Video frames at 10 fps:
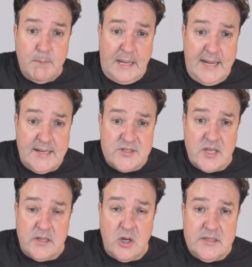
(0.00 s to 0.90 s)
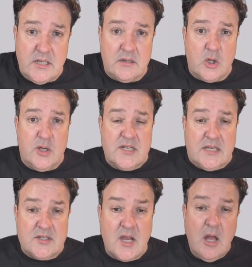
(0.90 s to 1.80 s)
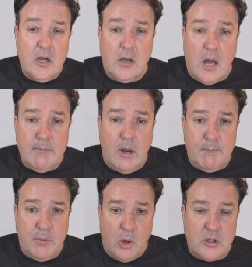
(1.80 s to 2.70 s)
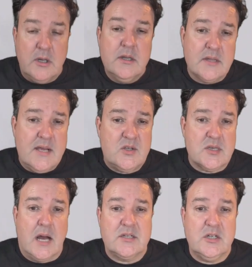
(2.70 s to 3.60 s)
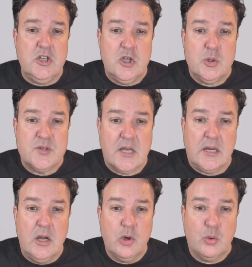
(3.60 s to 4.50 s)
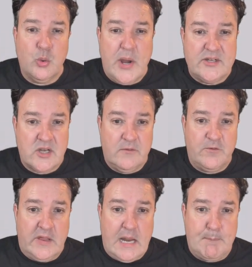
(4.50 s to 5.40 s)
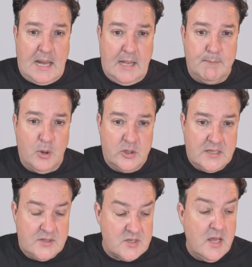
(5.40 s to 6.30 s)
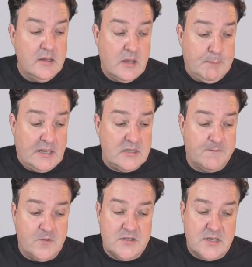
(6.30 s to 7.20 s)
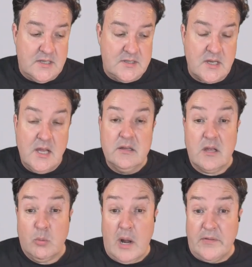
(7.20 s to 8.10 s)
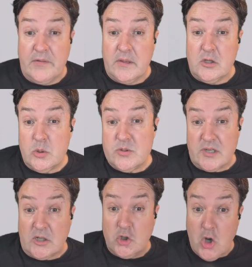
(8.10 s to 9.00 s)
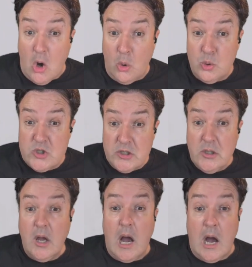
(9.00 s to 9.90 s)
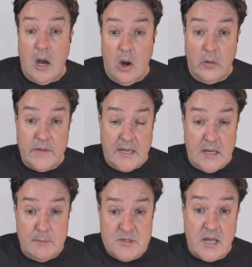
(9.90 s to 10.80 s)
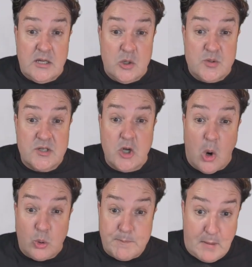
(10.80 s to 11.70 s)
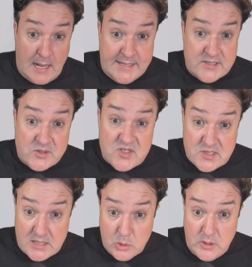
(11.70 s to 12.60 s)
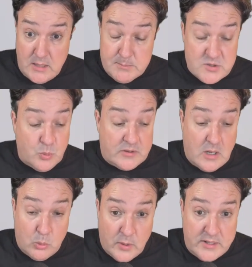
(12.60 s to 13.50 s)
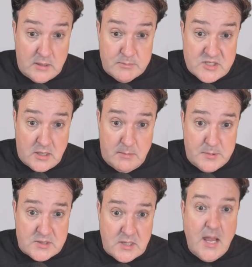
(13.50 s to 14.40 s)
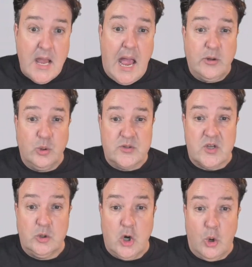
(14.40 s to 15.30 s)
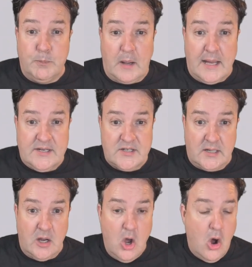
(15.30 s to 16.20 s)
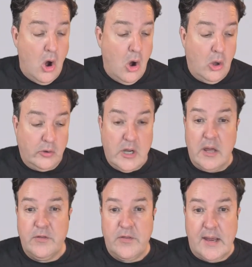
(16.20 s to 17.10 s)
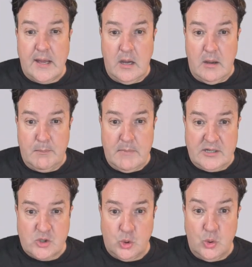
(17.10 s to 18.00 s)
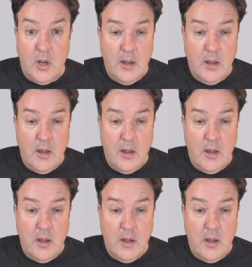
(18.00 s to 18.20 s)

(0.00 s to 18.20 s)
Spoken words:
pens. In the 1930s, like Montblanc, they started using resin for their pen bodies. The big difference is that rather than using gold on their nibs, they used gold-plated steel nibs with iridium tips and also gold plating on their metal